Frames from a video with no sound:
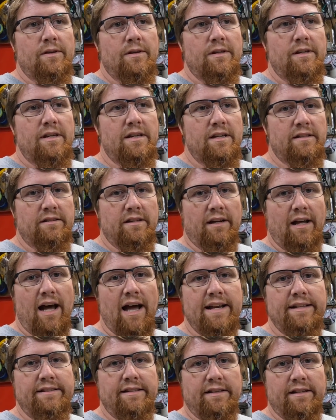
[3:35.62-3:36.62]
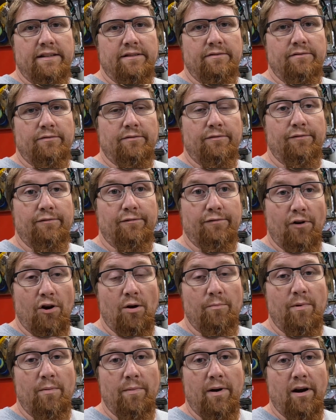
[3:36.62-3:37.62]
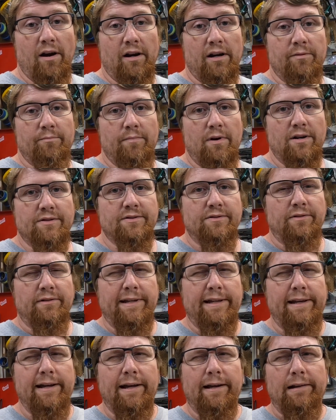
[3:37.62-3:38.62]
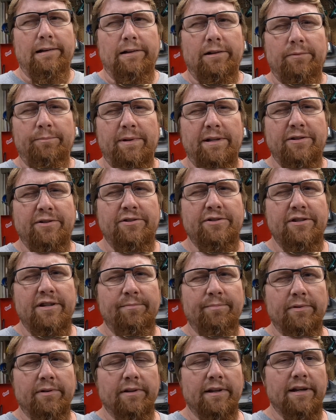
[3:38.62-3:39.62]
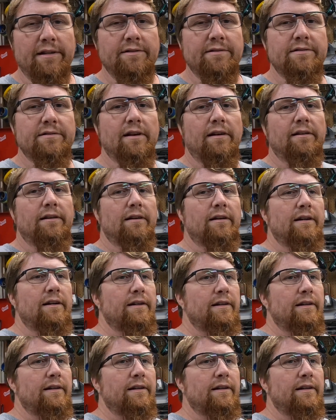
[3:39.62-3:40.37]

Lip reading: kit that I did from American Muscle, and he got a little bit cheaper, that sucker,